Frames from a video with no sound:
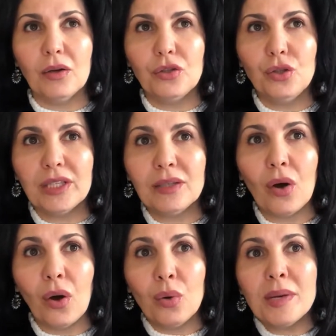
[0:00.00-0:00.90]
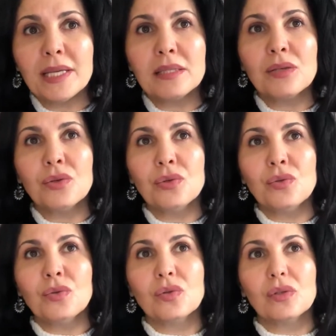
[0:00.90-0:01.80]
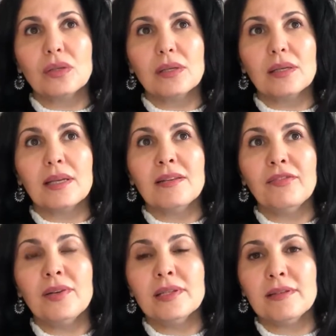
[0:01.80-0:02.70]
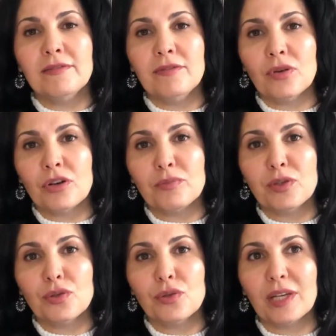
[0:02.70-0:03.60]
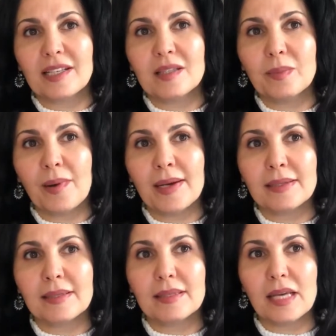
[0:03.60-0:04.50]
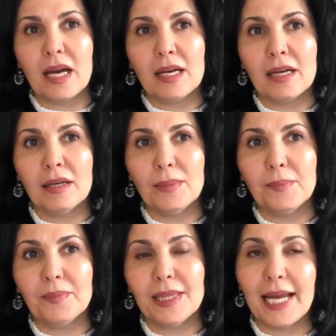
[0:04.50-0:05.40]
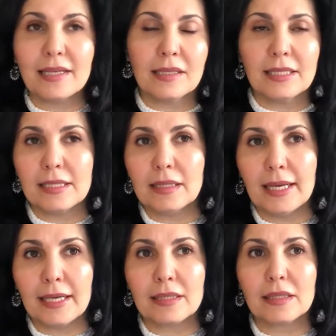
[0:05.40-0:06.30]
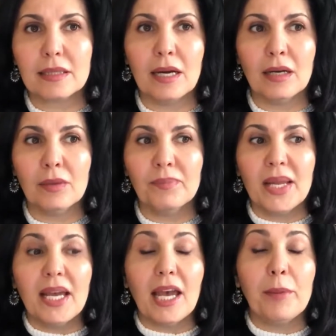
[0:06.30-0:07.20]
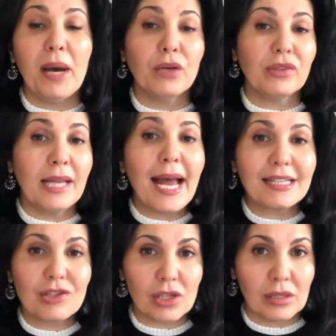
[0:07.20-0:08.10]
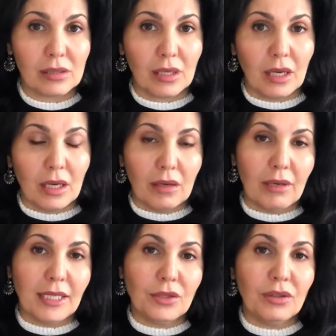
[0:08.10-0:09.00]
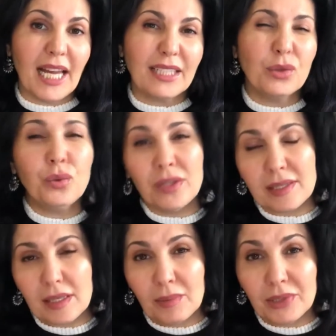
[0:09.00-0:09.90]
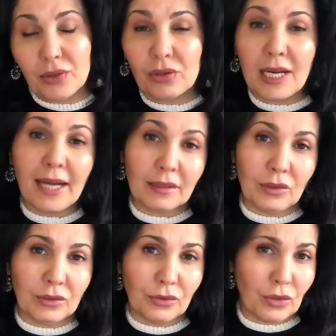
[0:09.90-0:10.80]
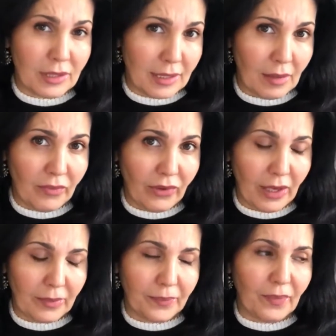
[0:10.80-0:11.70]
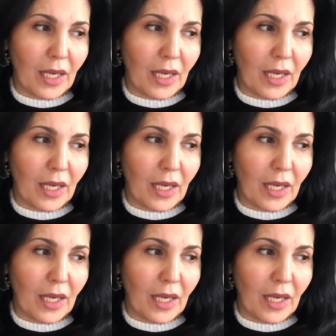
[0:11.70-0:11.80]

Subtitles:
You can always use infinitive verbs to express likes and dislikes about an action, right? You like doing something or not doing something.